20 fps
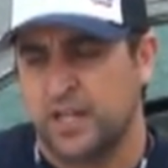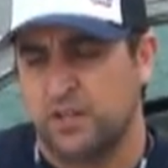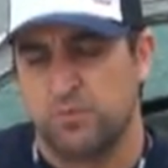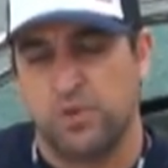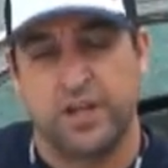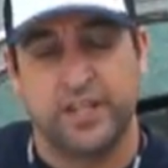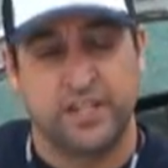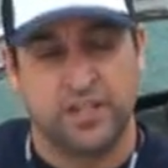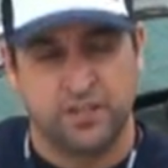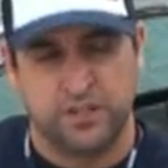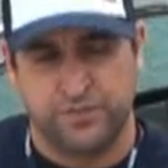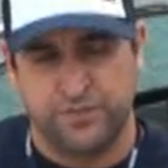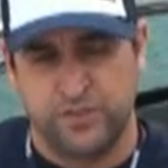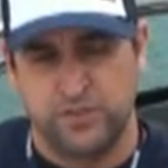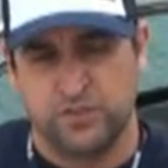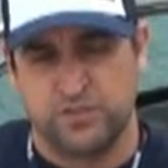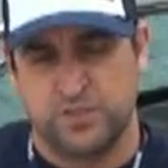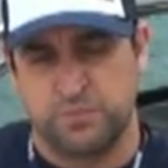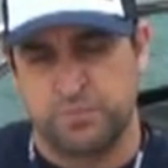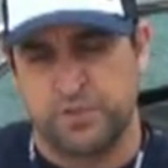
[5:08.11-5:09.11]
Running out of
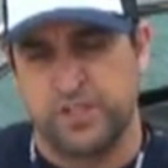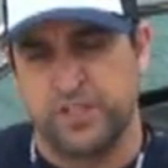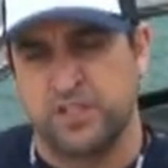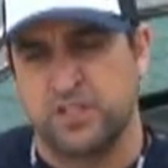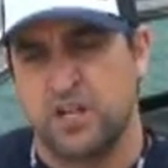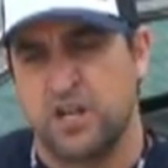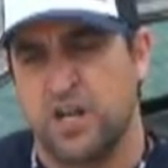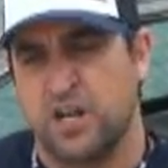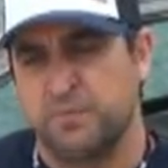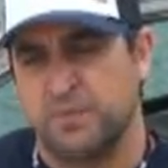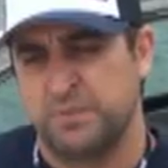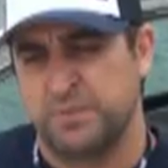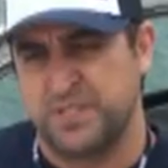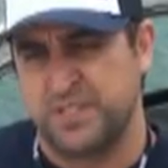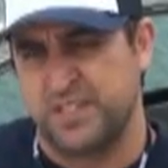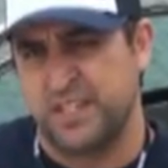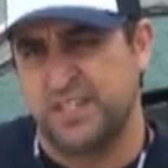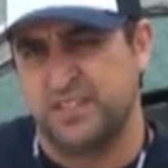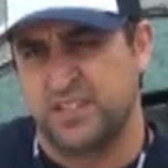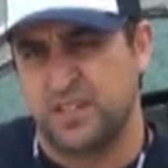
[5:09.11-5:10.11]
fuel is a pretty common
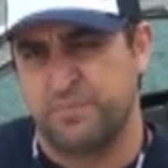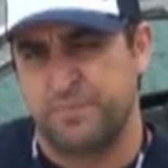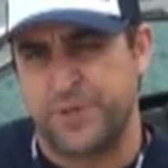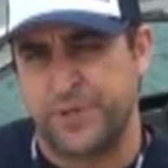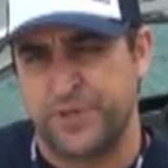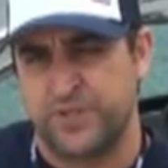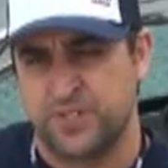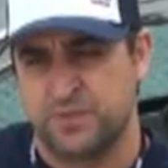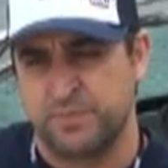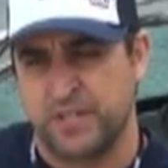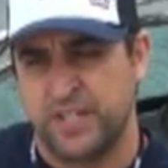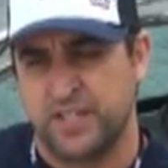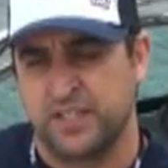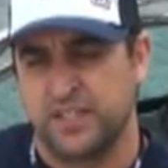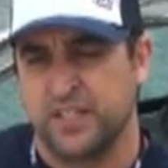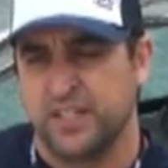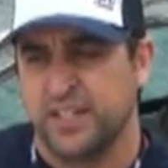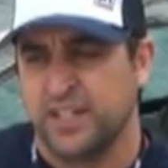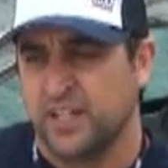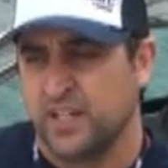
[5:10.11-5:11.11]
mistake that boaters make,
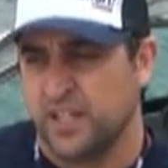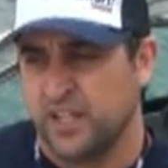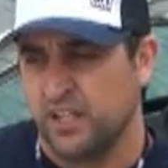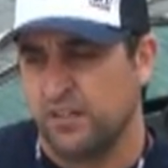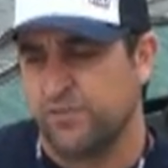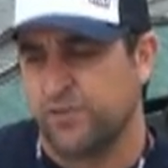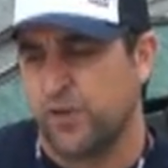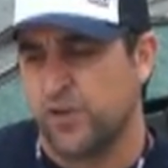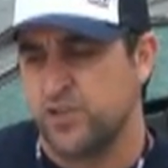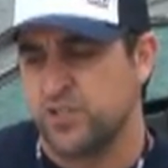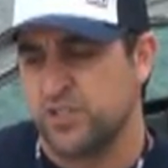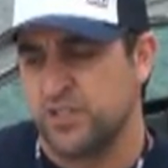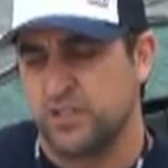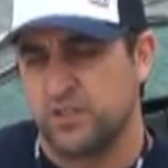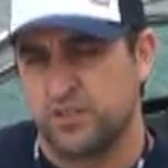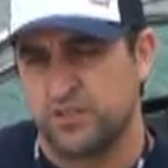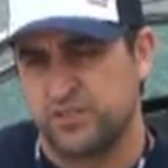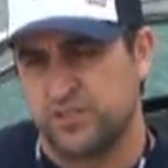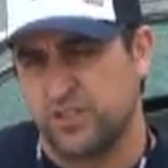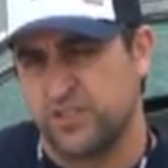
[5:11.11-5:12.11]
and unfortunately
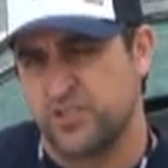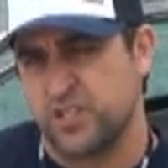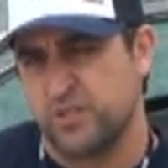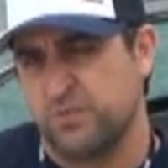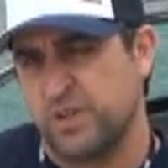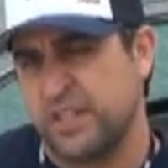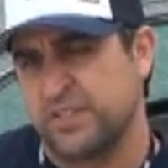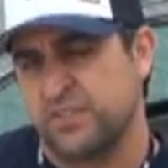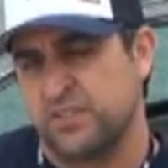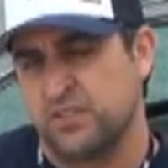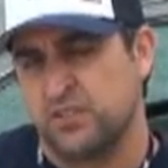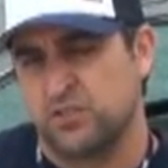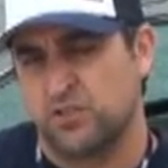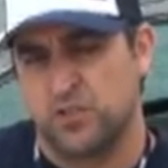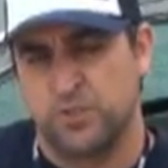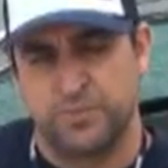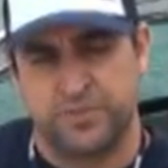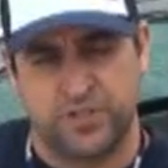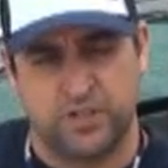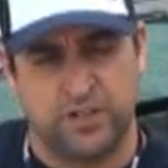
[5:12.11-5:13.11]
those search and rescue
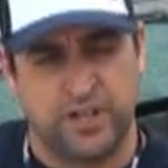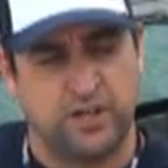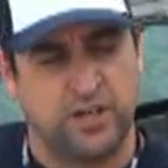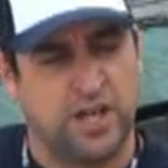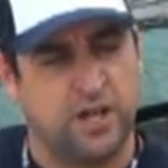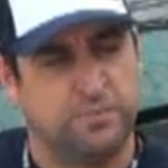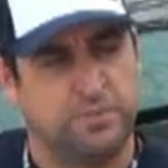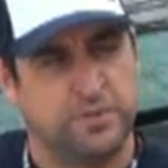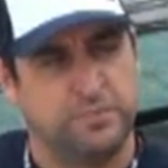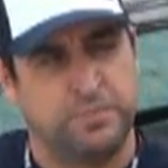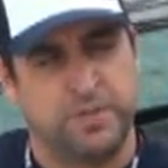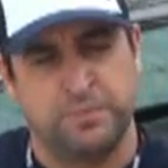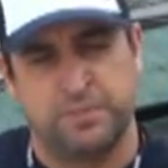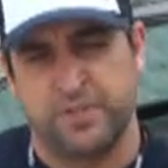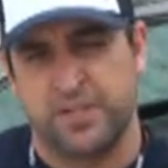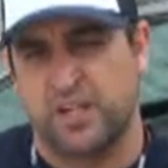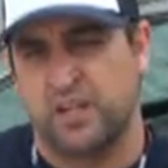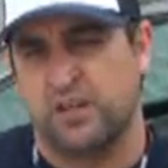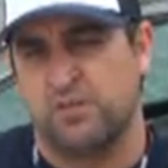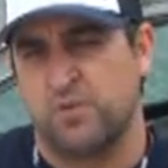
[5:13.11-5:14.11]
groups are out helping people
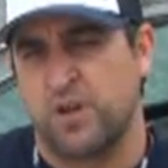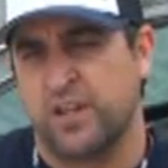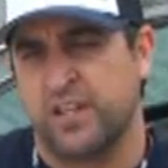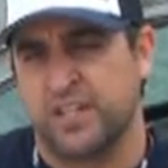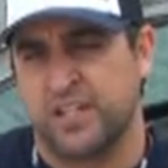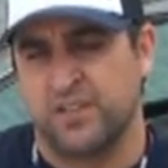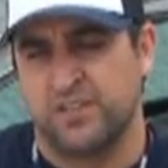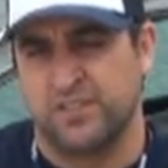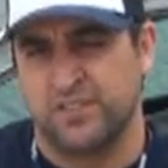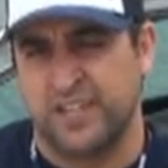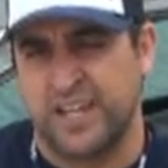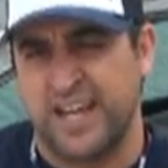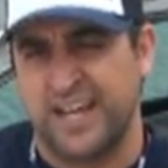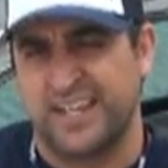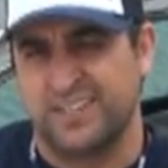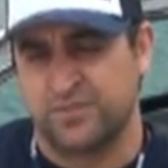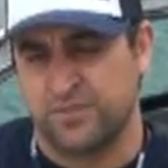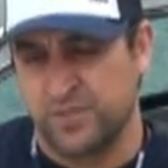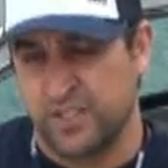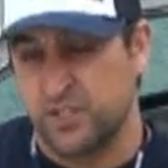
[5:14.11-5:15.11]
that are running out of
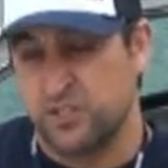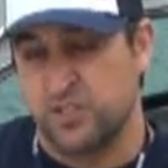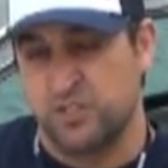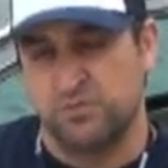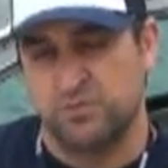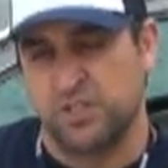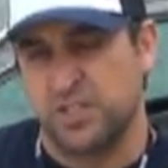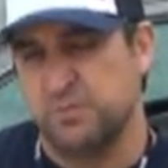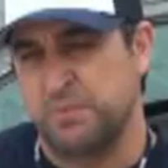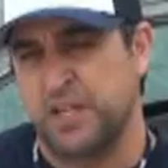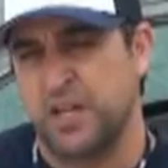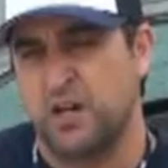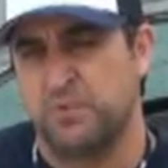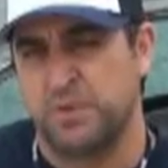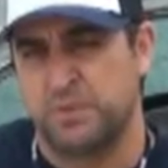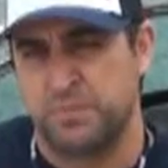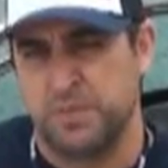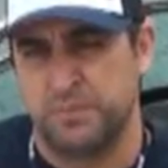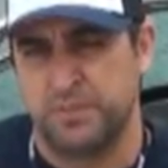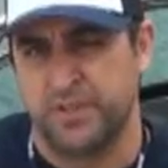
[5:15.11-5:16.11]
gas when they should really be
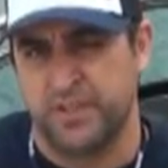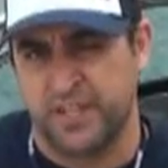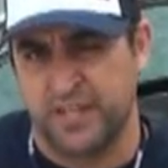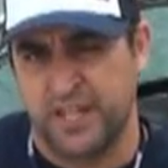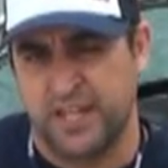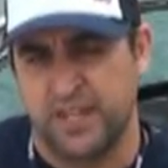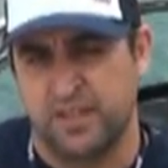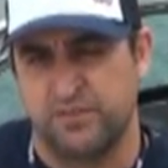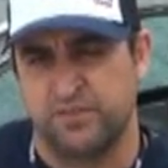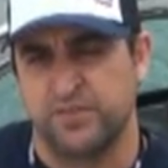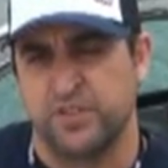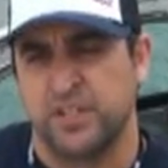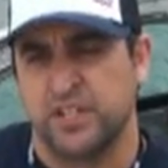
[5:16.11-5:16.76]
helping people that have